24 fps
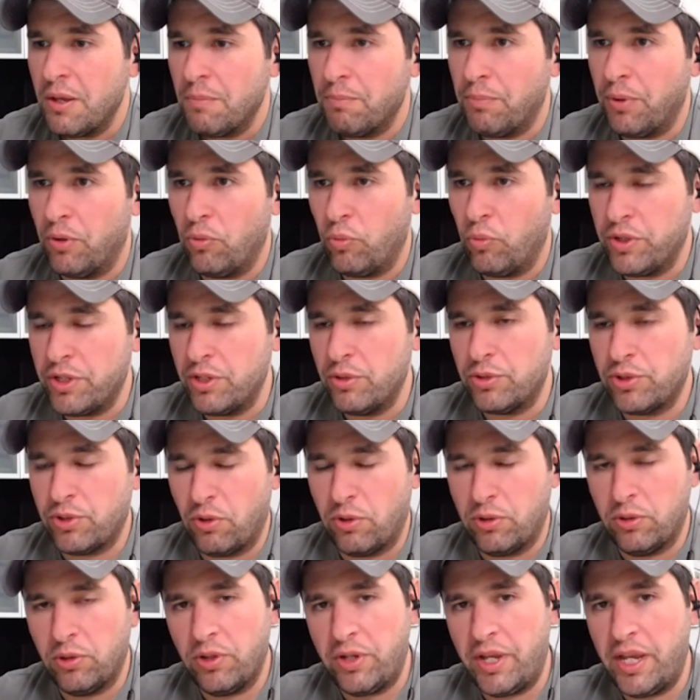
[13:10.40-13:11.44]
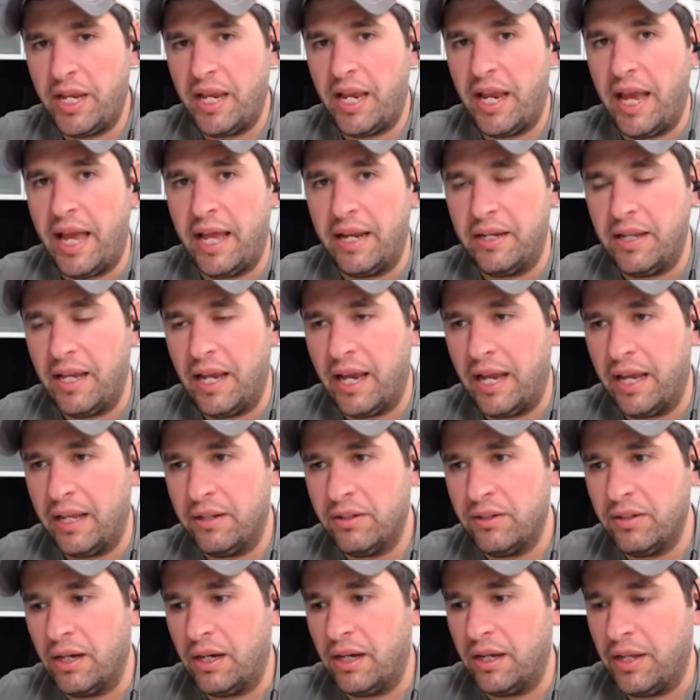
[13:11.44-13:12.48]
But when you start looking at at
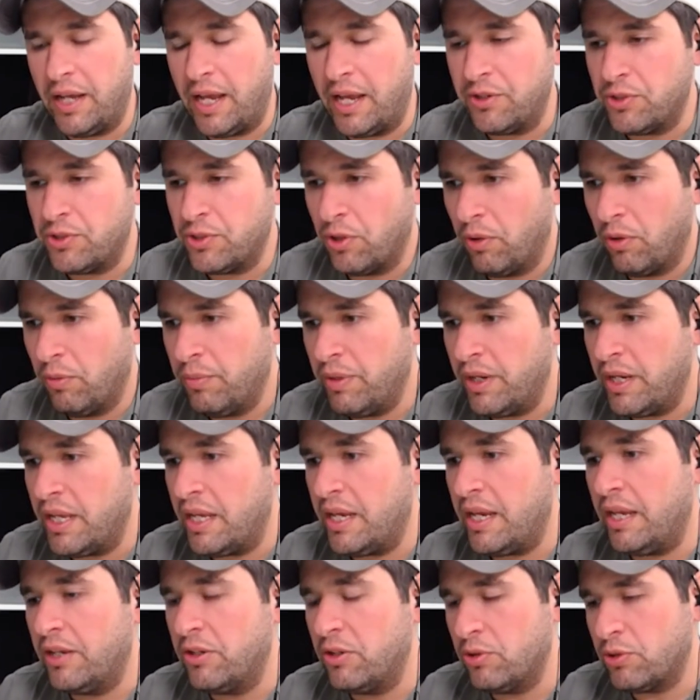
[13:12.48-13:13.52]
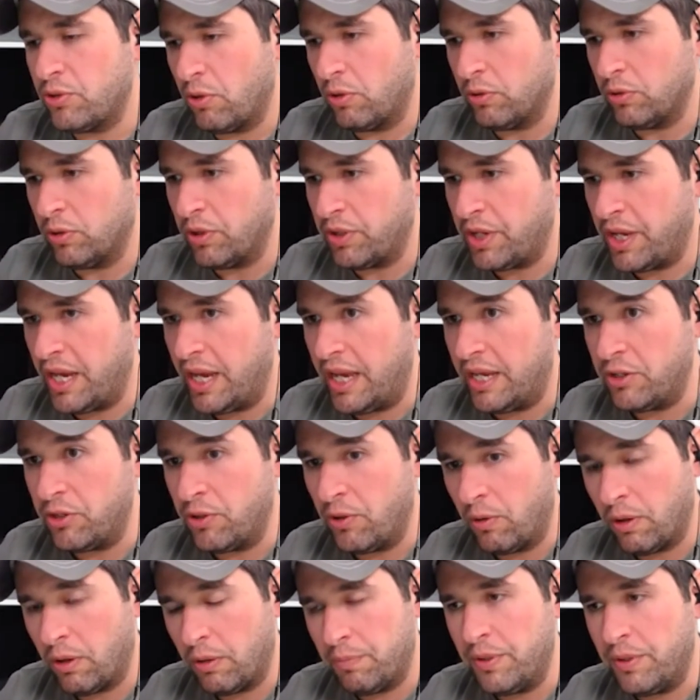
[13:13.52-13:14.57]
uh, at Germany and you start looking at
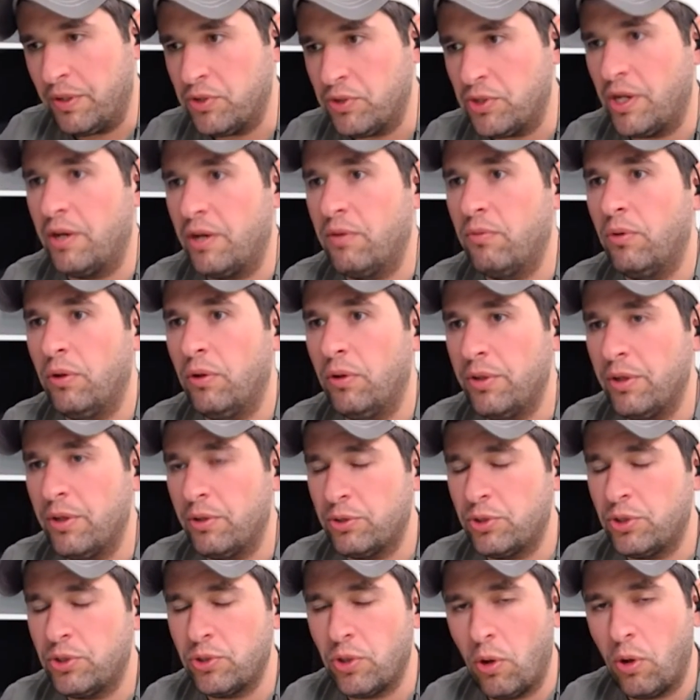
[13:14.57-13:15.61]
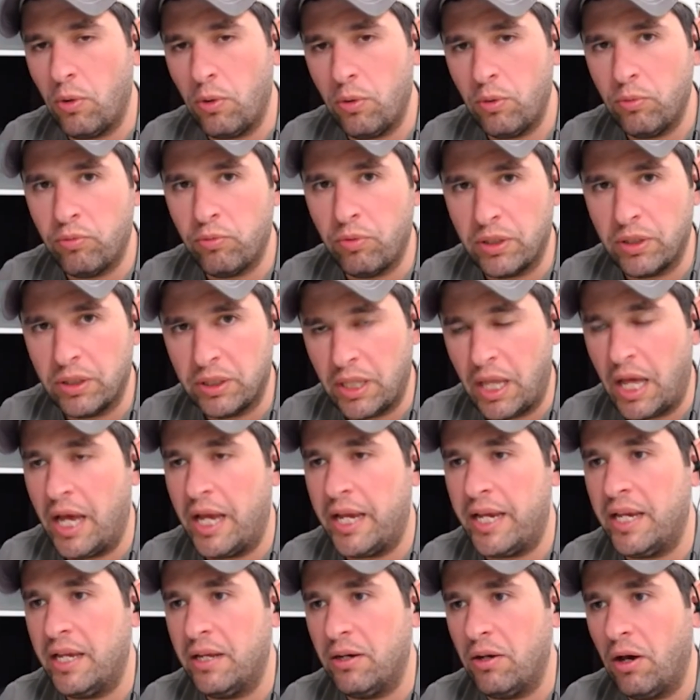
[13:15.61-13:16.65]
Europe in general, they're so
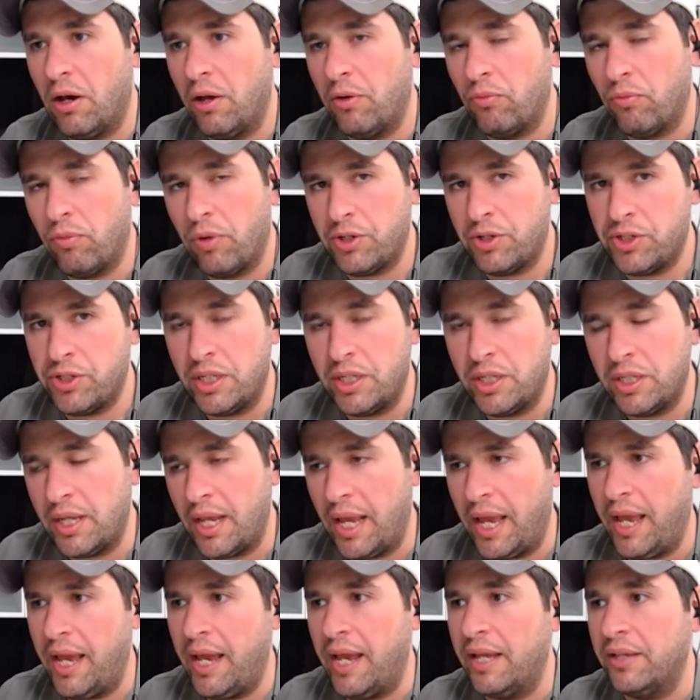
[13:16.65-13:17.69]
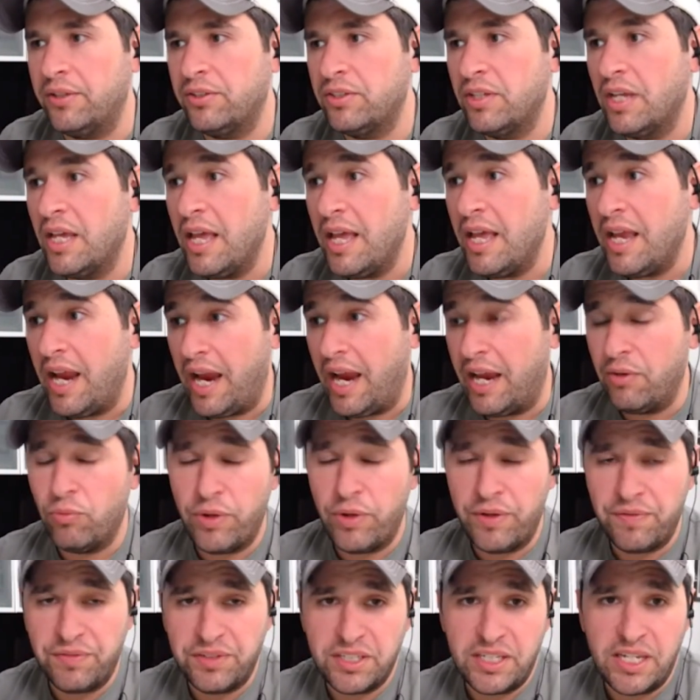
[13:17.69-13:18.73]
reliant on Russian gas, and
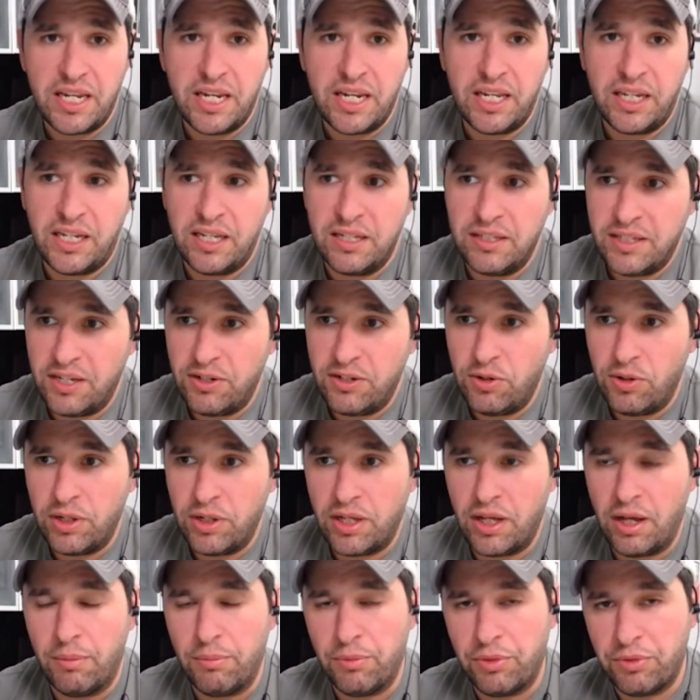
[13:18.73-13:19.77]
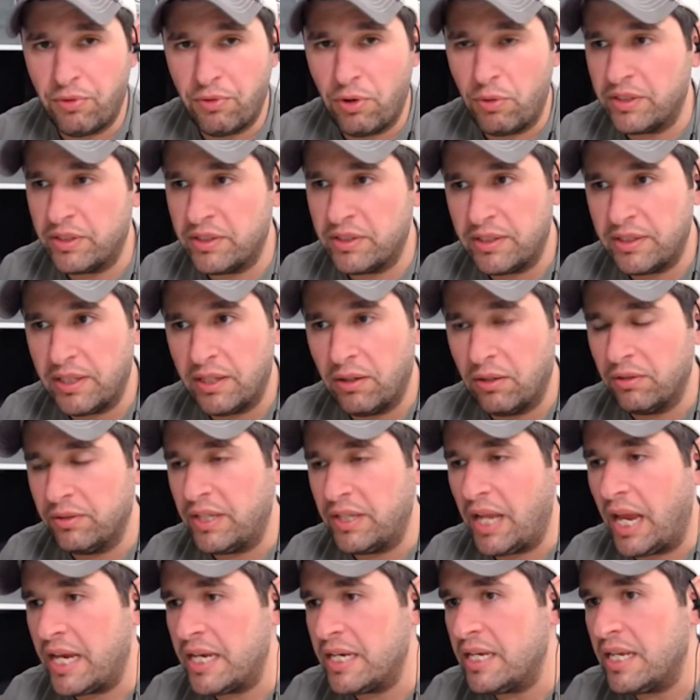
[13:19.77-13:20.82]
we've seen it continue to come through. It's still
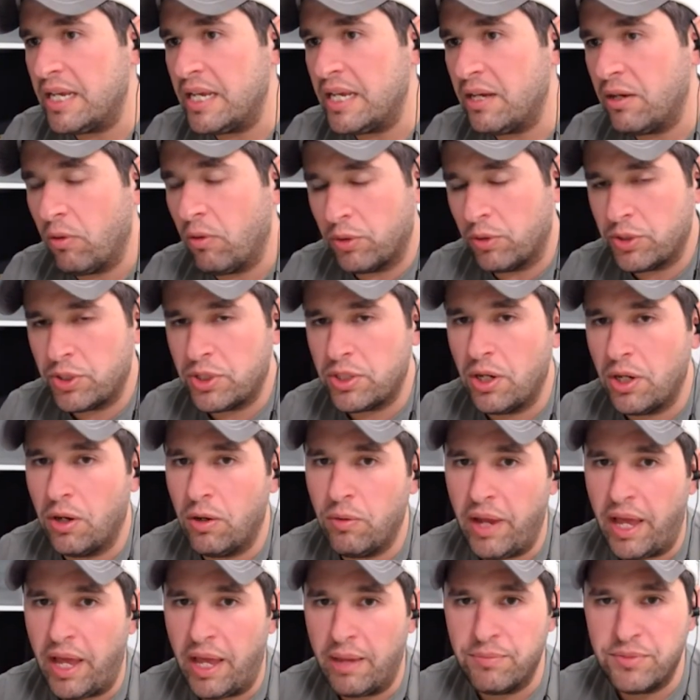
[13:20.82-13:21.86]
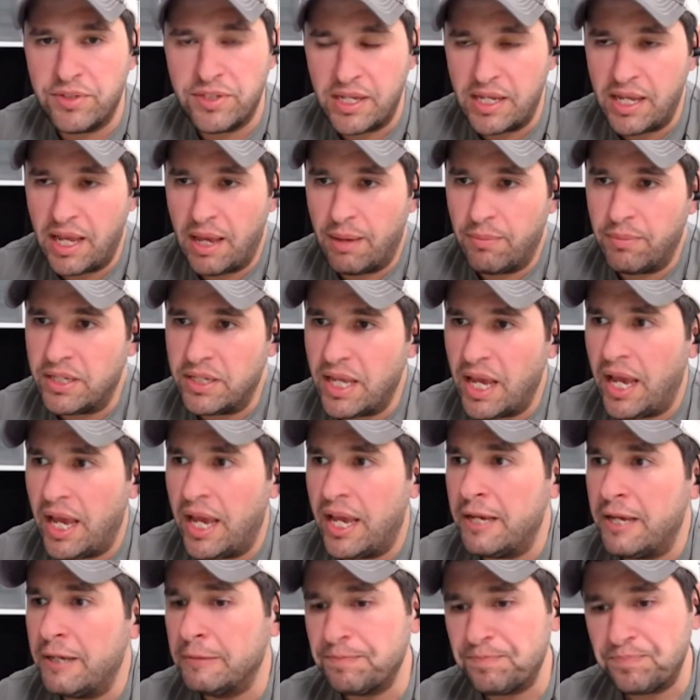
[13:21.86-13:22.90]
90 or so MCM a
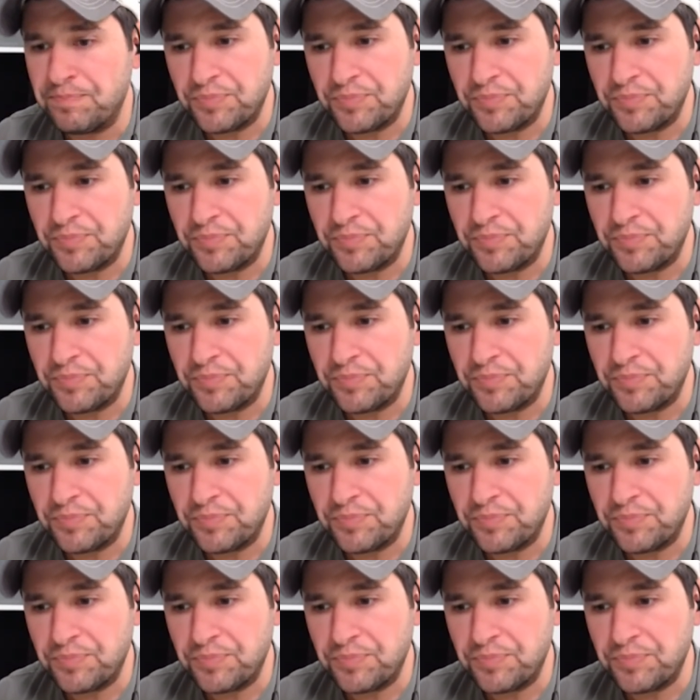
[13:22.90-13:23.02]
day,